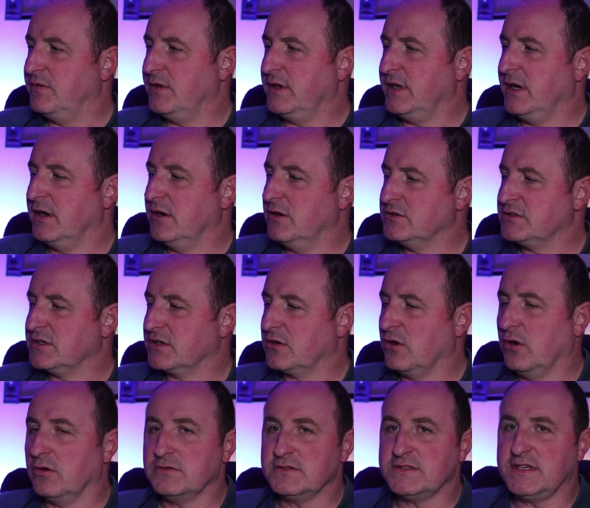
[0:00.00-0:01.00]
videos and
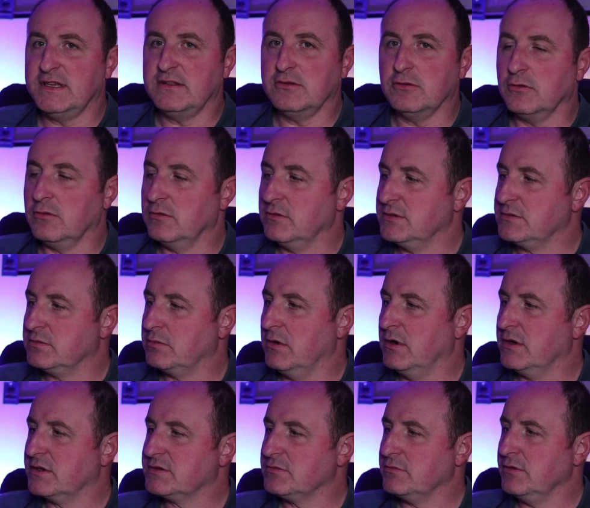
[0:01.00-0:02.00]
content always
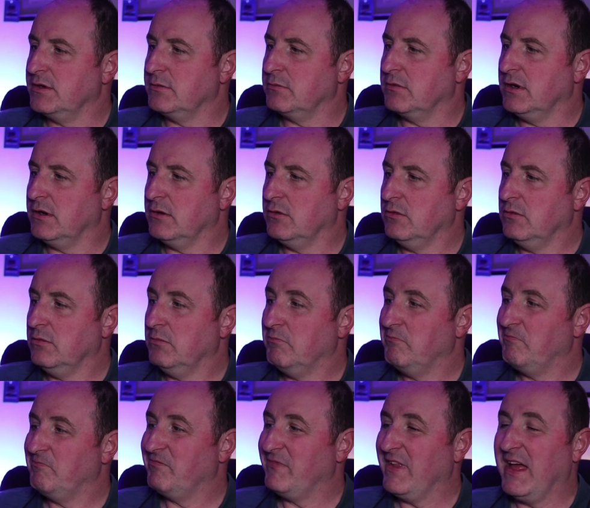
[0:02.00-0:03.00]
works really well.
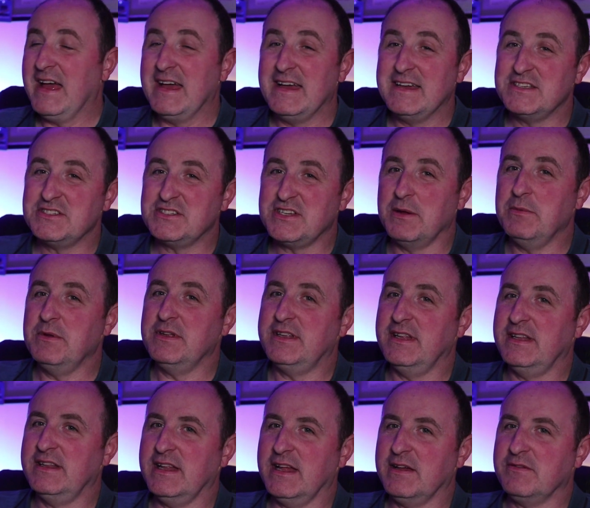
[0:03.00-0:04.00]
Shame it
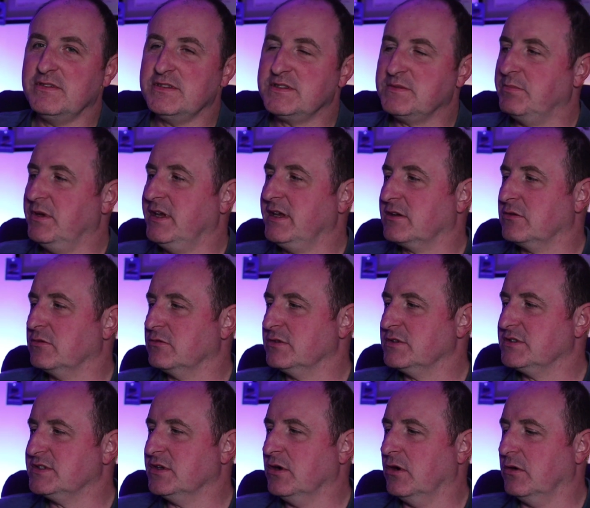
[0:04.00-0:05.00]
didn't have a speaker on the
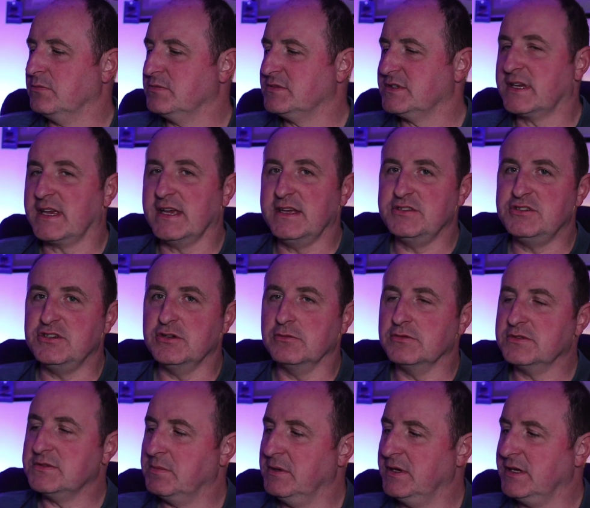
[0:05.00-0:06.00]
top to get
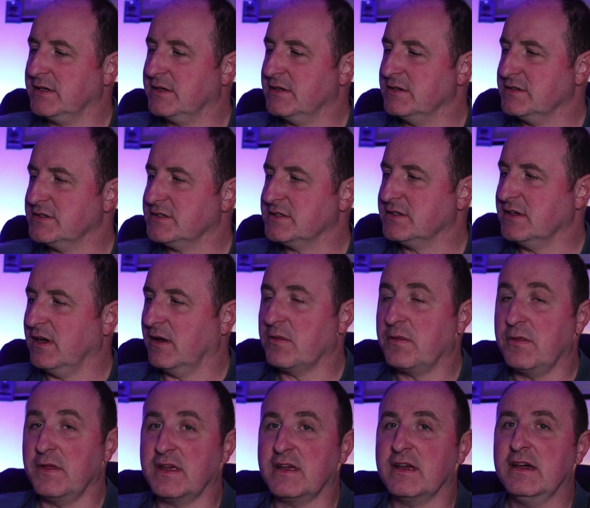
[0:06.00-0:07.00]
dual speakers. I
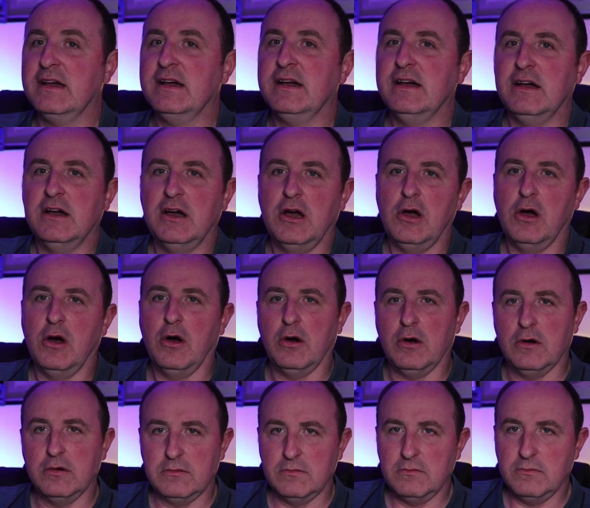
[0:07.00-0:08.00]
think
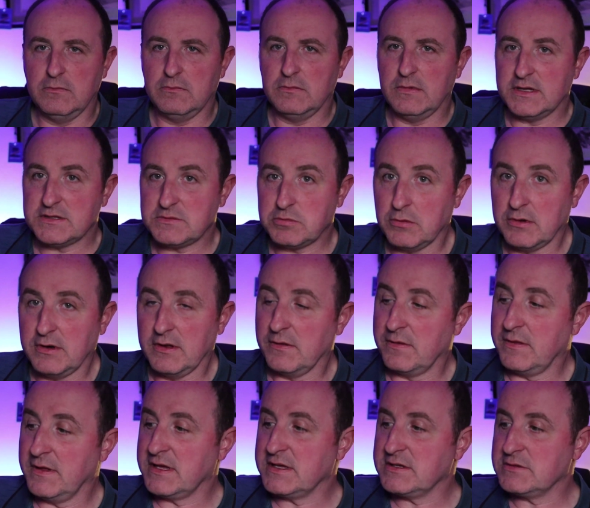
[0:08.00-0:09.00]
that's one of the
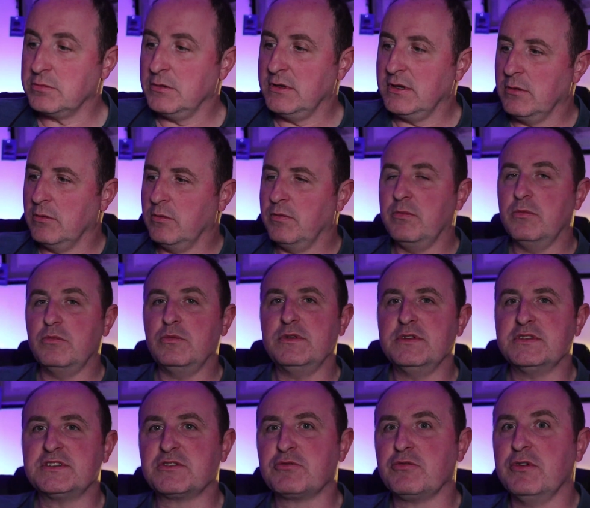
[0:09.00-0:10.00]
things with
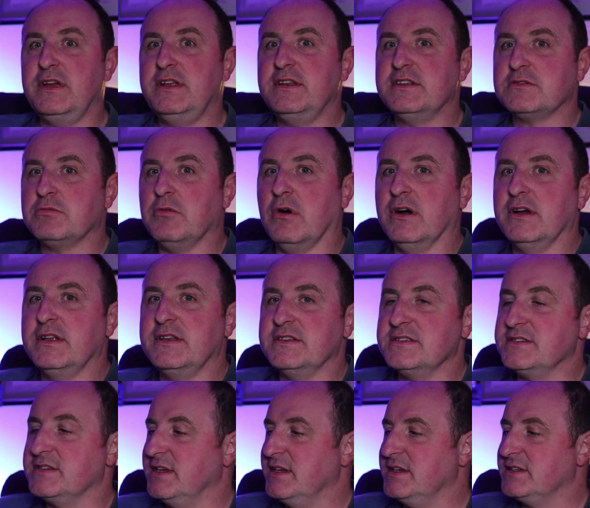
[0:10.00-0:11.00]
a screen as wide
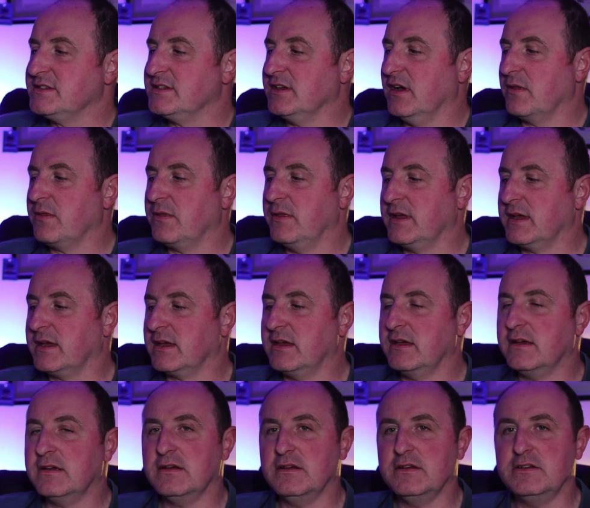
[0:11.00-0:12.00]
as this. I
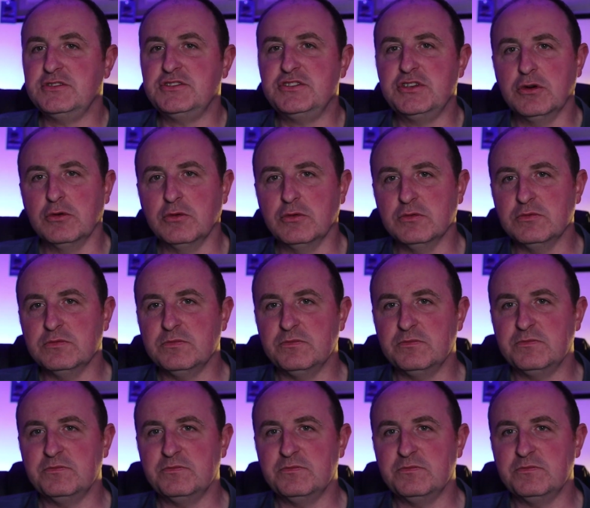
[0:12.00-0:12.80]
think dual